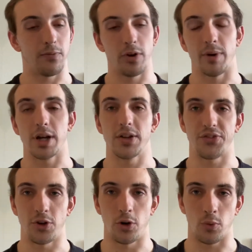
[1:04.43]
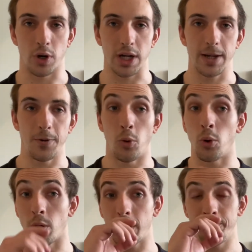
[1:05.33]
free markets don't work
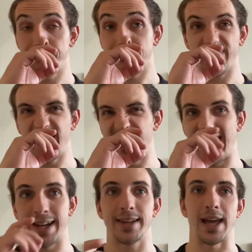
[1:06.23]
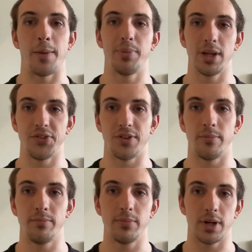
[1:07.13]
or that
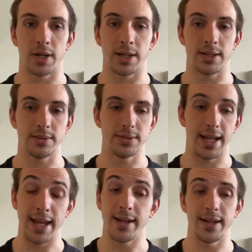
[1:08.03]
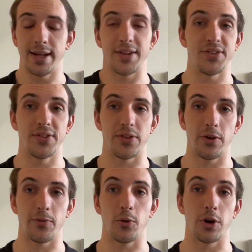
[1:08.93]
capitalism and in essence,
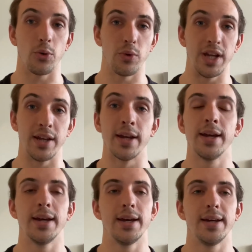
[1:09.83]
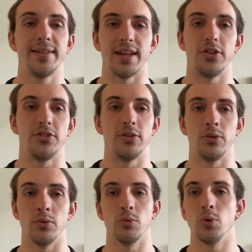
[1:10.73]
therefore, greed tend
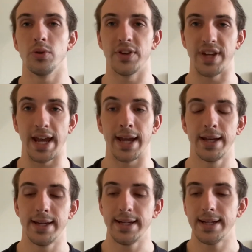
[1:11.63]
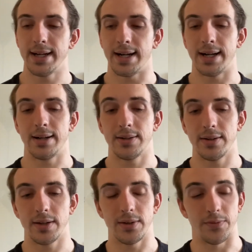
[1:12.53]
to rule the day.
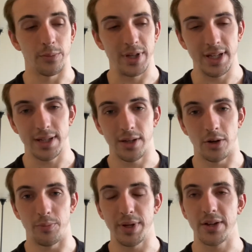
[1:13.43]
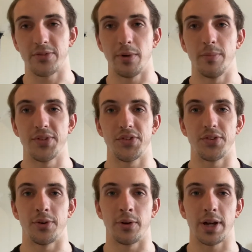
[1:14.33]
For me, you know, being a small business
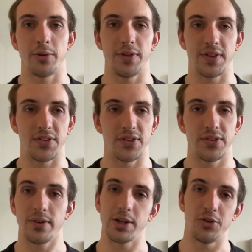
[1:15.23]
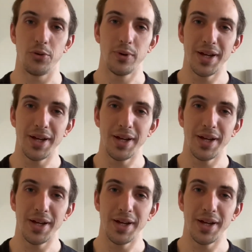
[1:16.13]
owner, I don't think that's necessarily true.